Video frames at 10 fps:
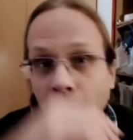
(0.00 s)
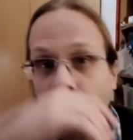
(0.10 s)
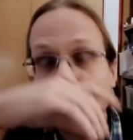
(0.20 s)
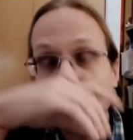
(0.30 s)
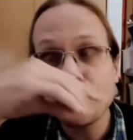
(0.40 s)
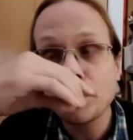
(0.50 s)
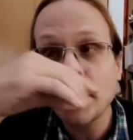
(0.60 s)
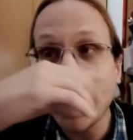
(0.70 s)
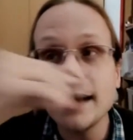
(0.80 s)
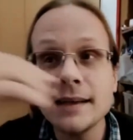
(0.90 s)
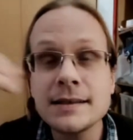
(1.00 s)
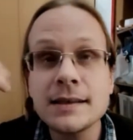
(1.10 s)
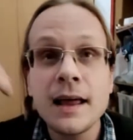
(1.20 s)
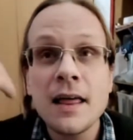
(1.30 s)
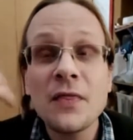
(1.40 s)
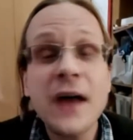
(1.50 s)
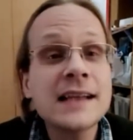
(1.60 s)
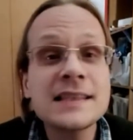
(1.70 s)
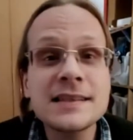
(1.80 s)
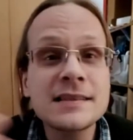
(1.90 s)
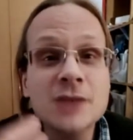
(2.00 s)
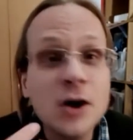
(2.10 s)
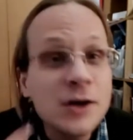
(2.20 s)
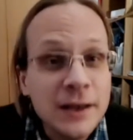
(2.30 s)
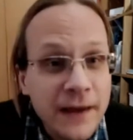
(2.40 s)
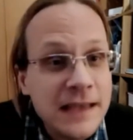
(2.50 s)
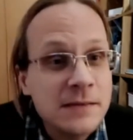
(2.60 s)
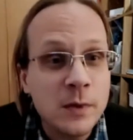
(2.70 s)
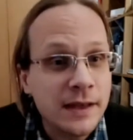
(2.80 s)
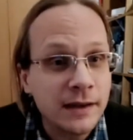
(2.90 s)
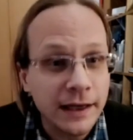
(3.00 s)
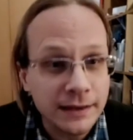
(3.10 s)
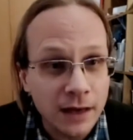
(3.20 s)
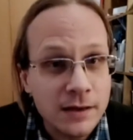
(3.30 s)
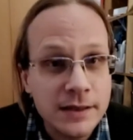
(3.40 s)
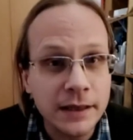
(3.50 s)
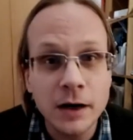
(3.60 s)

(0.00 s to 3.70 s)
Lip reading: And that's totally feasible with something like dancing.